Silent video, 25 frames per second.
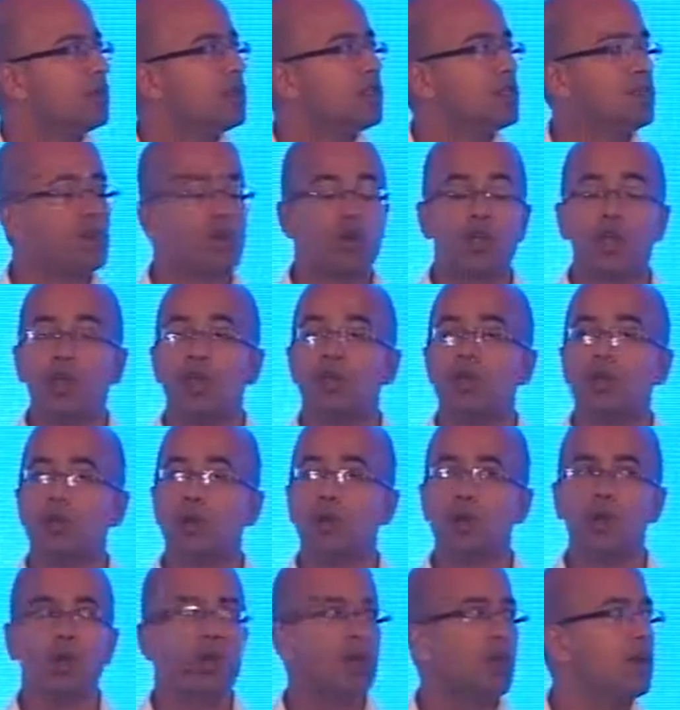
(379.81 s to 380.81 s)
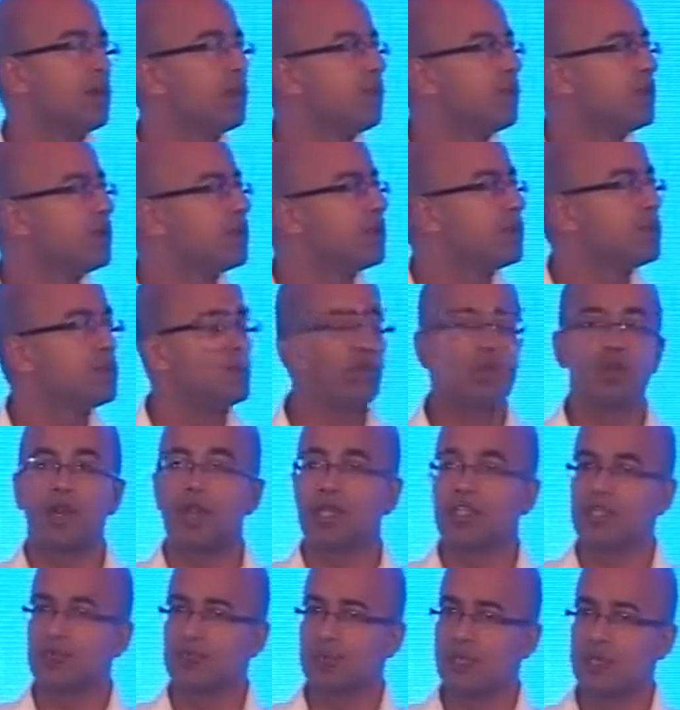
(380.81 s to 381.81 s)
There's more control, there's more
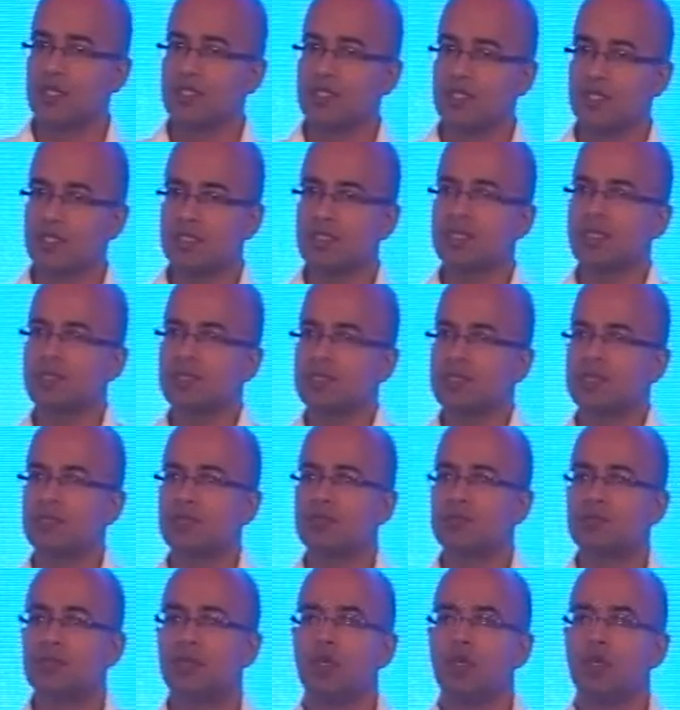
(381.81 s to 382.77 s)
transparency in the system.